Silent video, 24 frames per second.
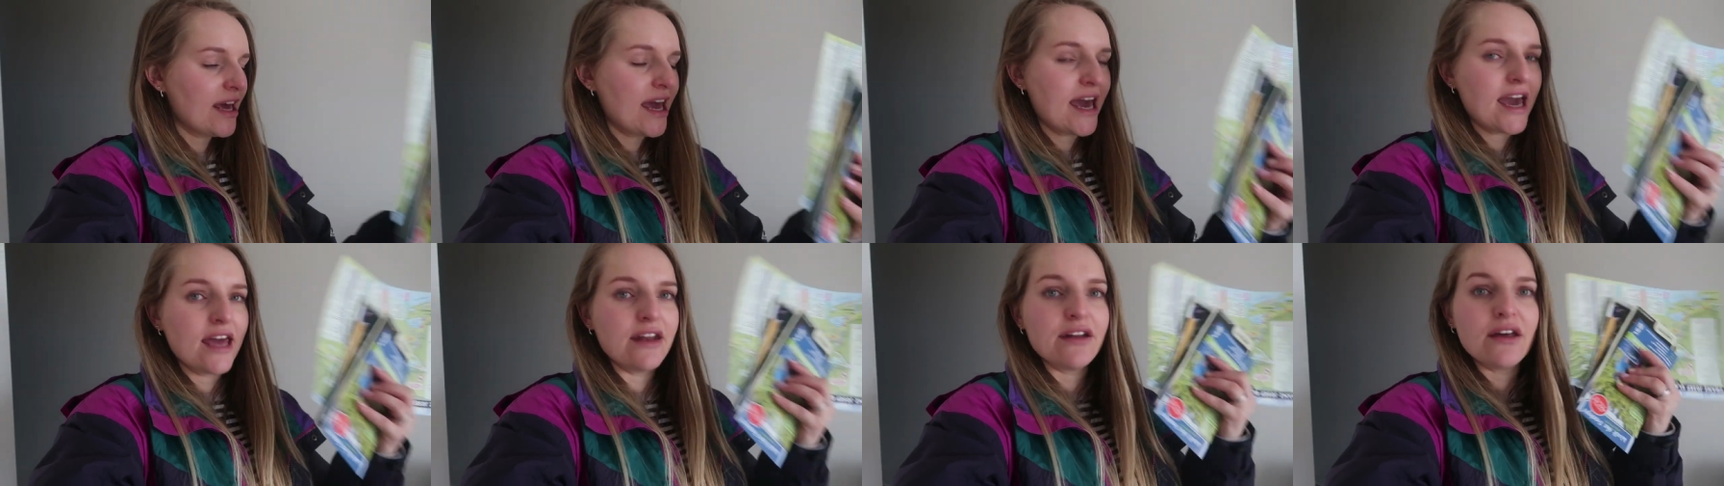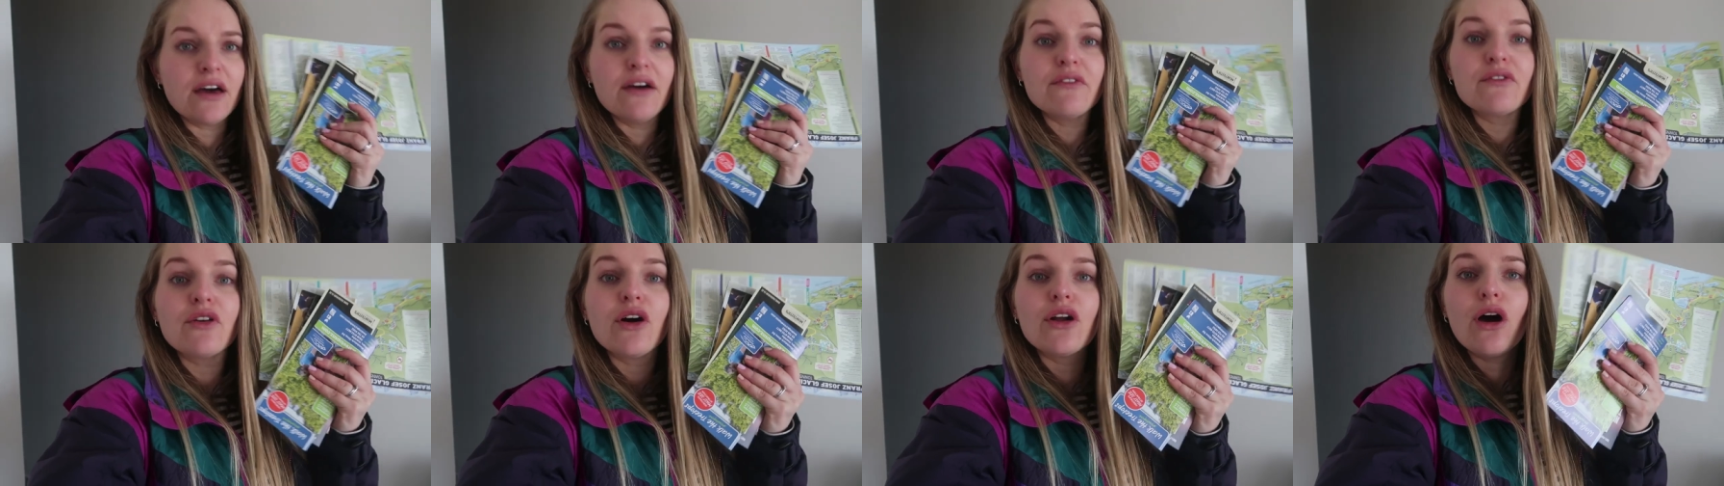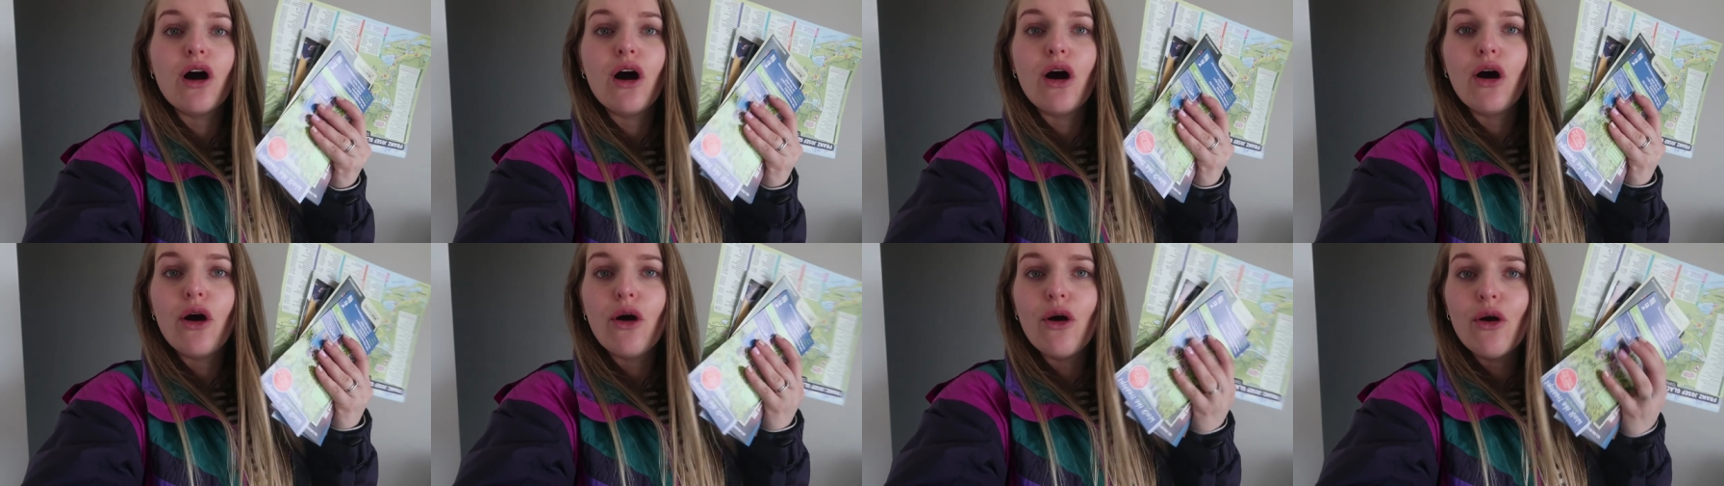And I've got a
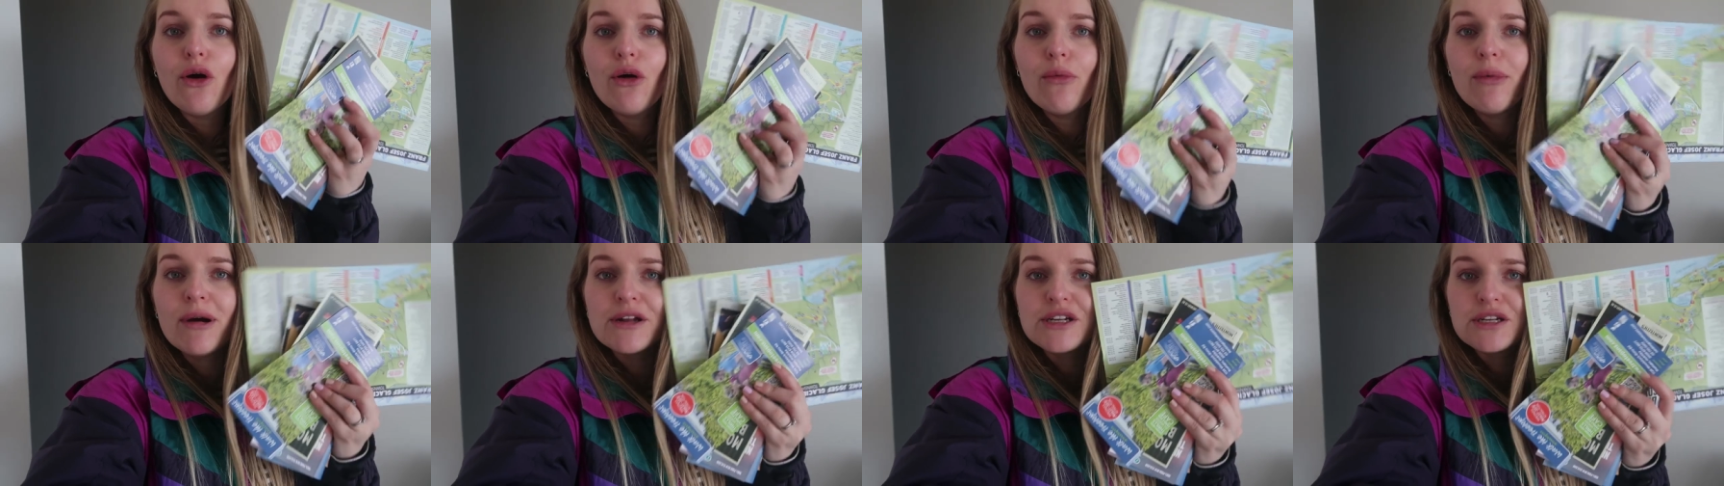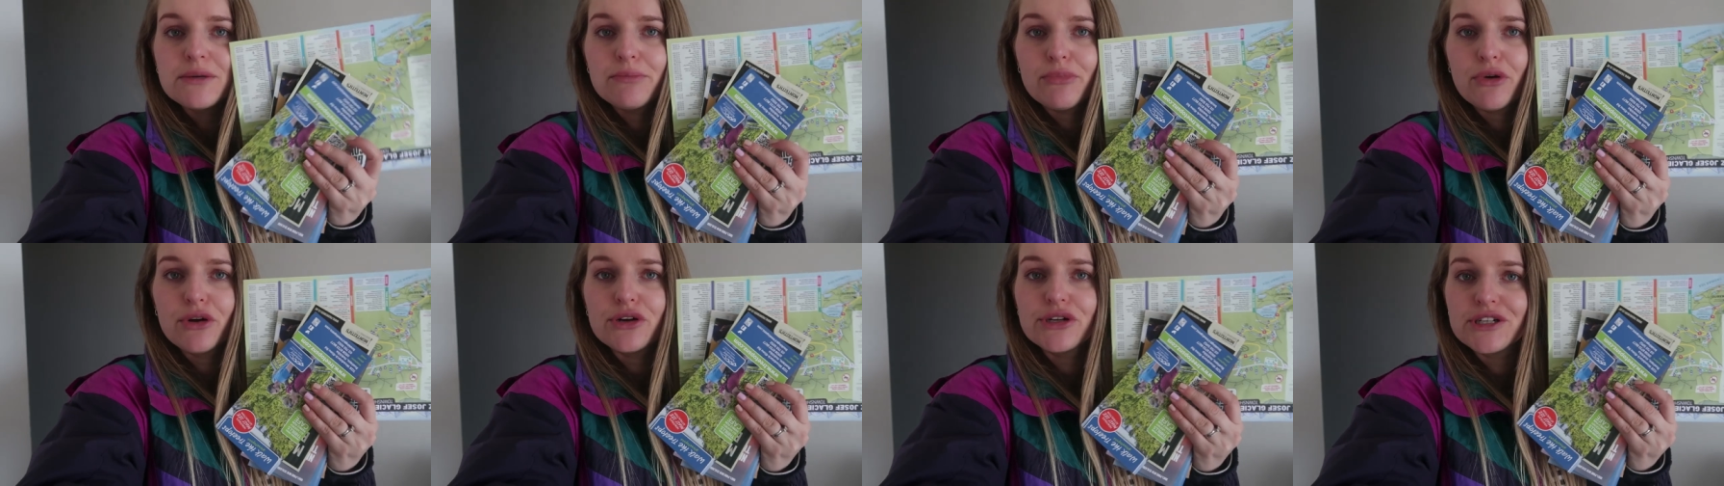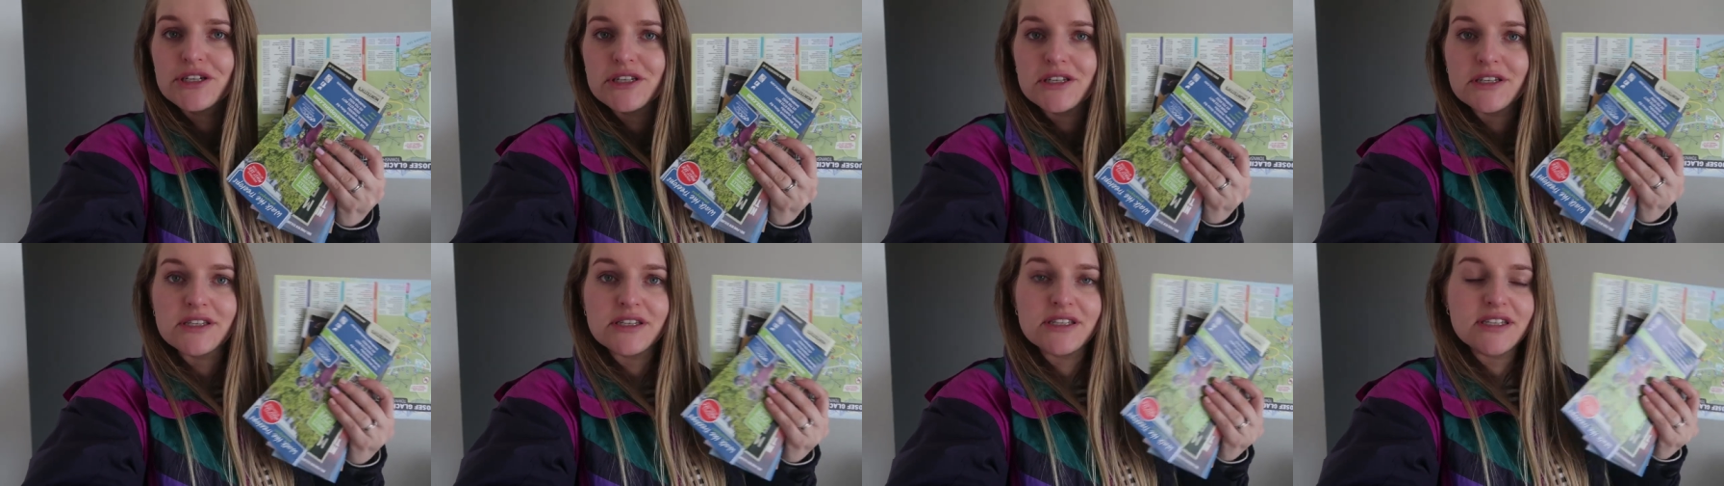whole bunch of
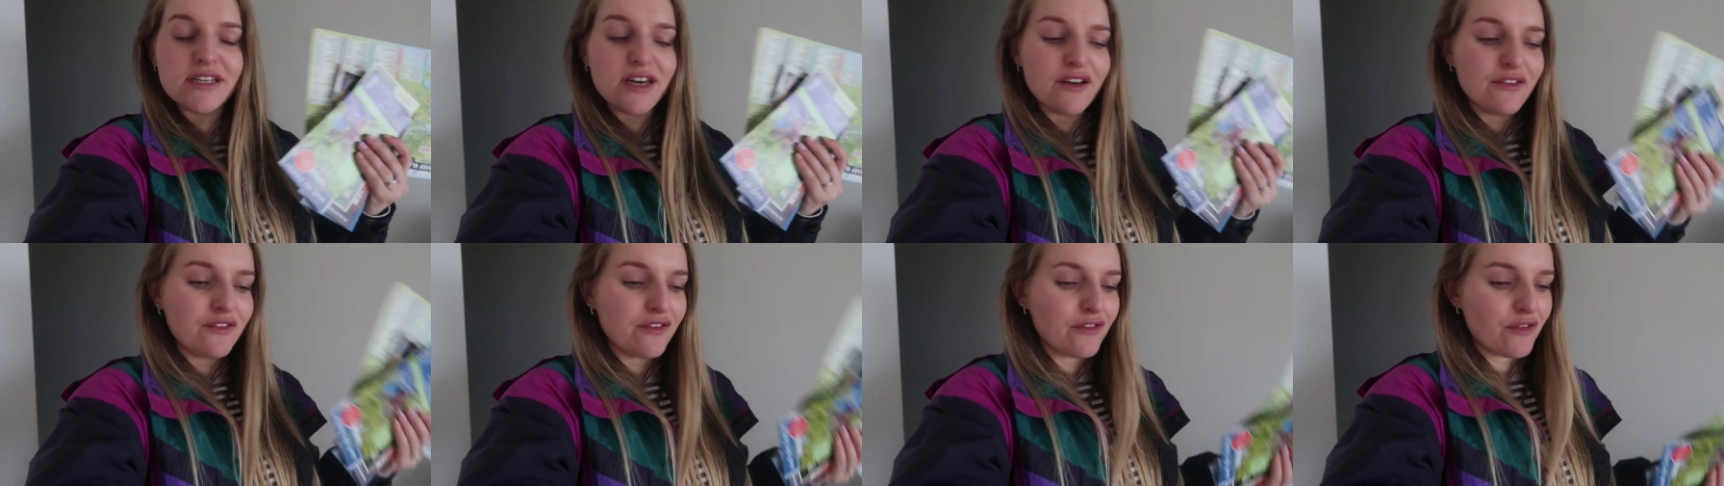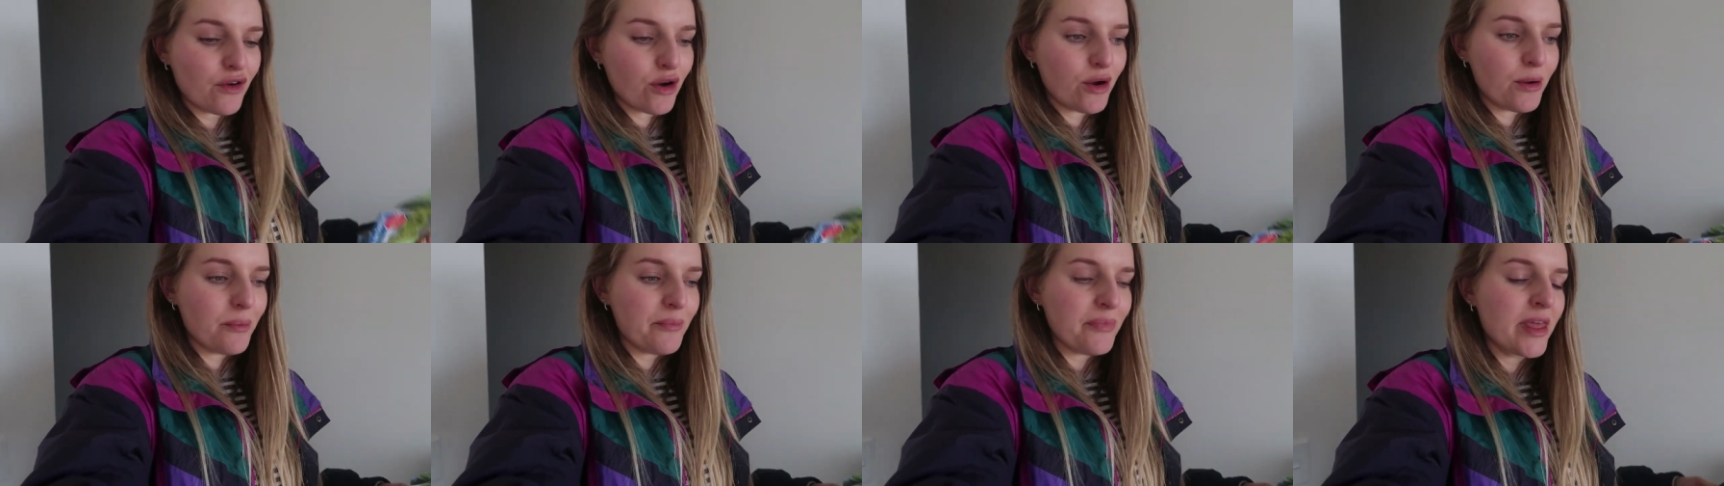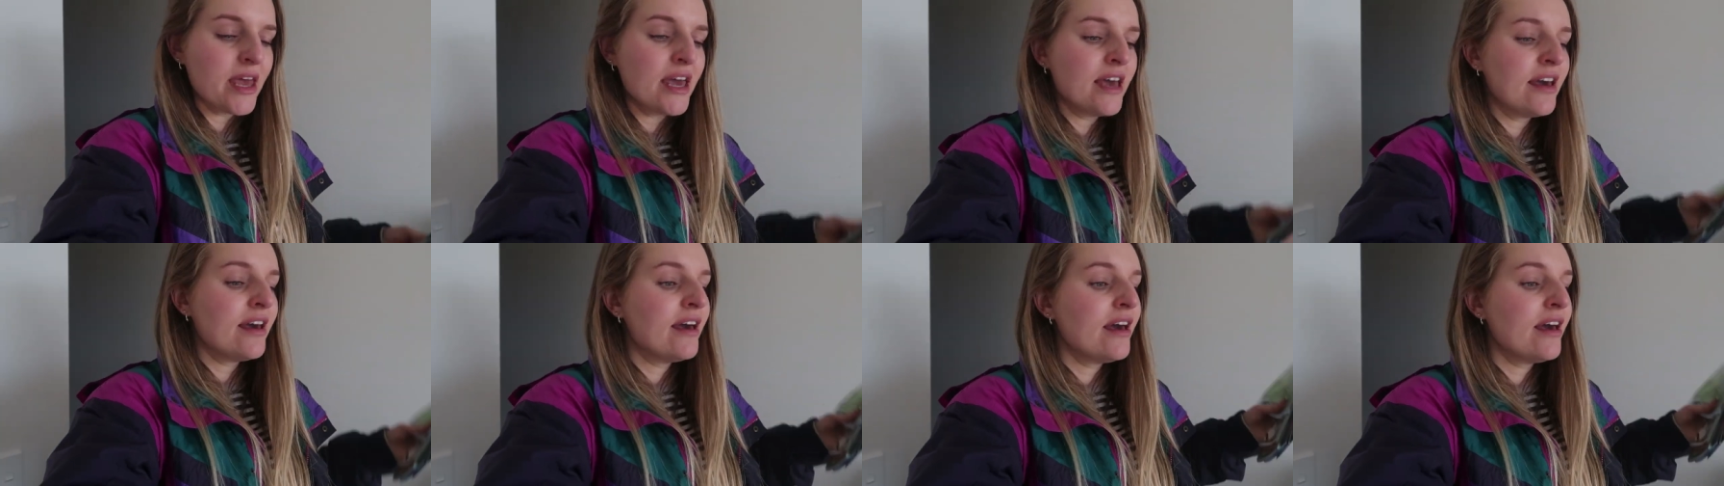brochures and stuff from